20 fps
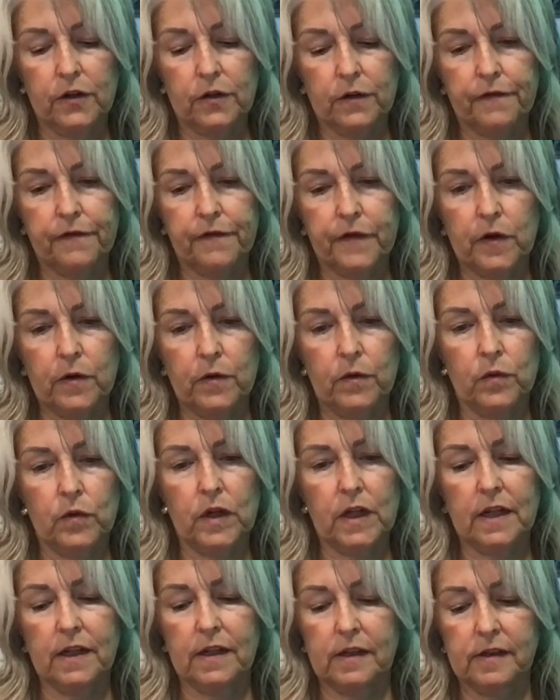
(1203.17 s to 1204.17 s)
phone
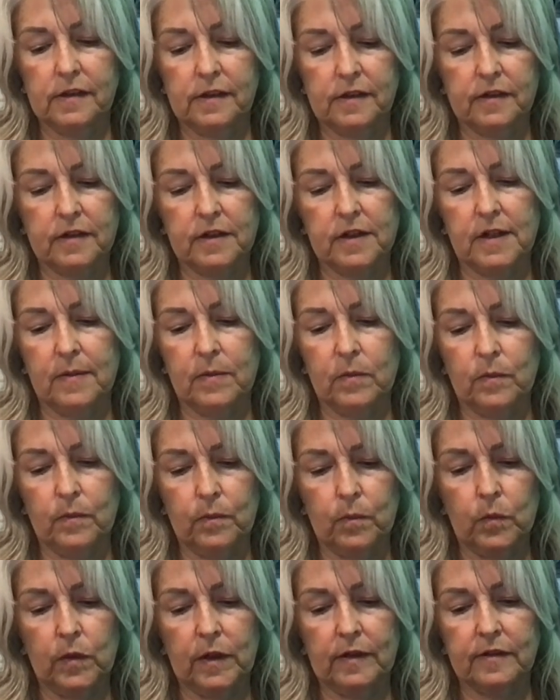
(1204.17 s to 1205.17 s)
is
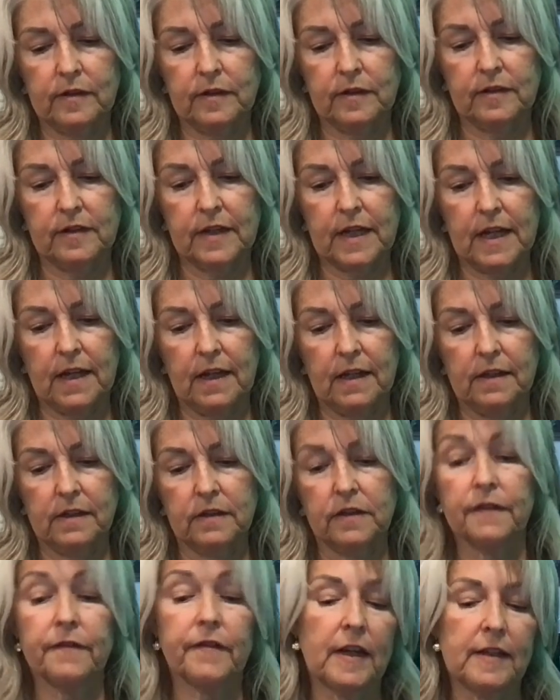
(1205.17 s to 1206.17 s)
what does it say?
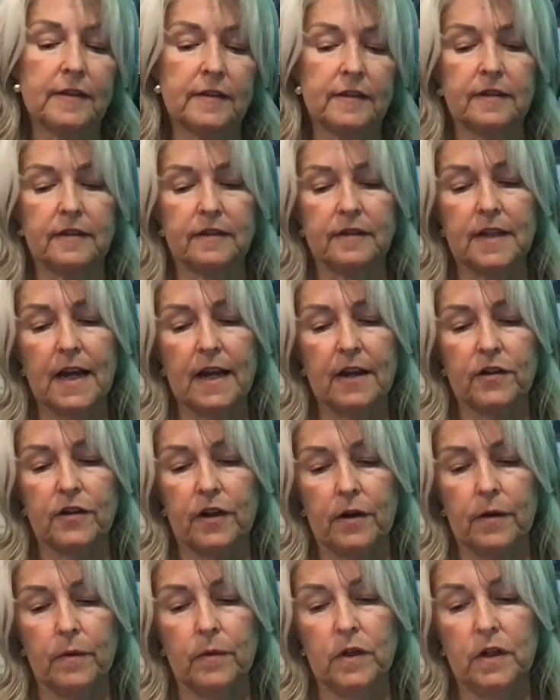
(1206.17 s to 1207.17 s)
Devices
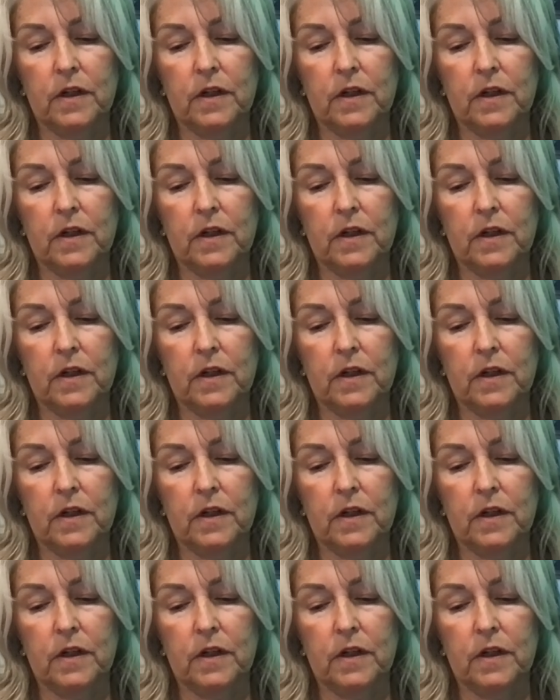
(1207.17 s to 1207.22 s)
Necto.